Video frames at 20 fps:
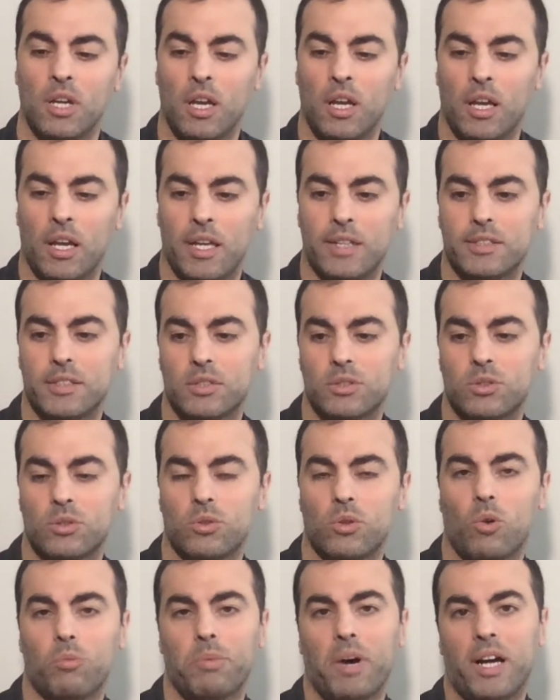and as you
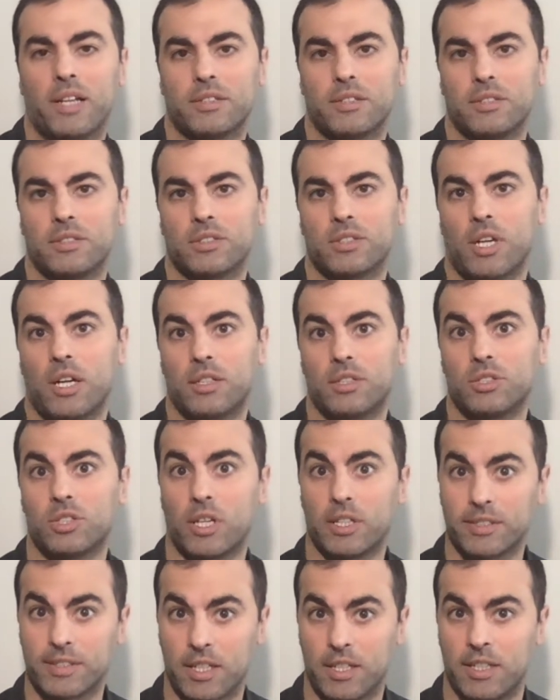know, patterns are
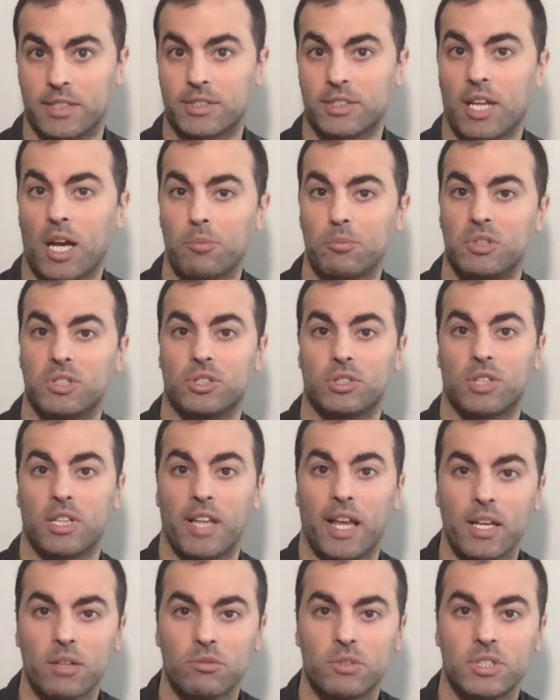just an established
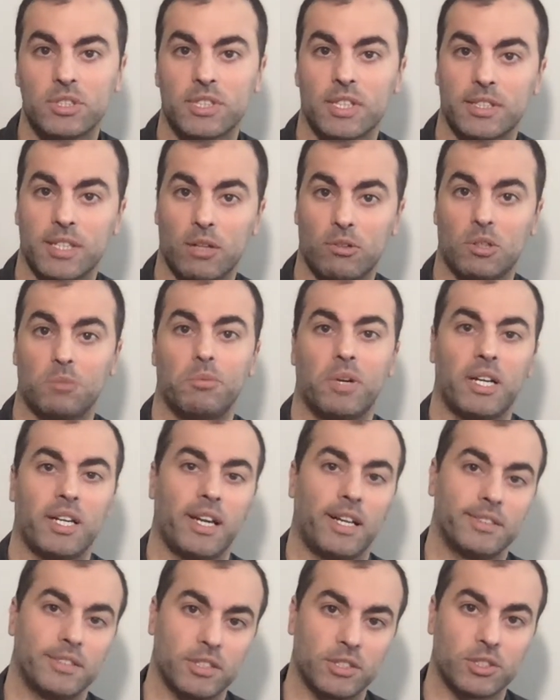language that everybody
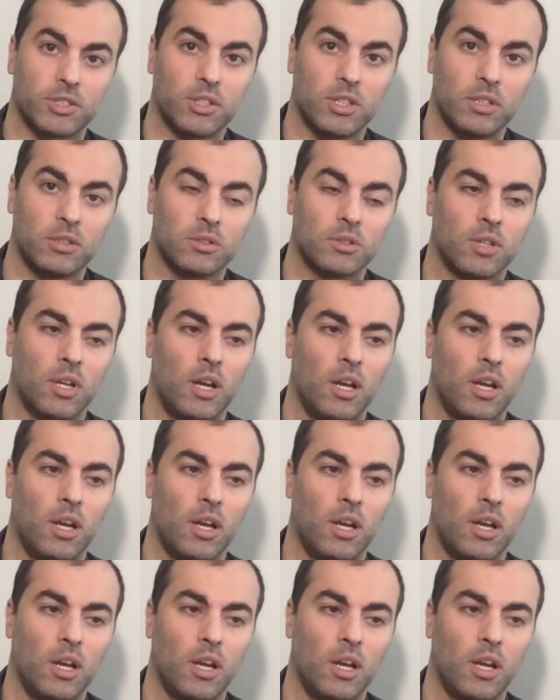understands.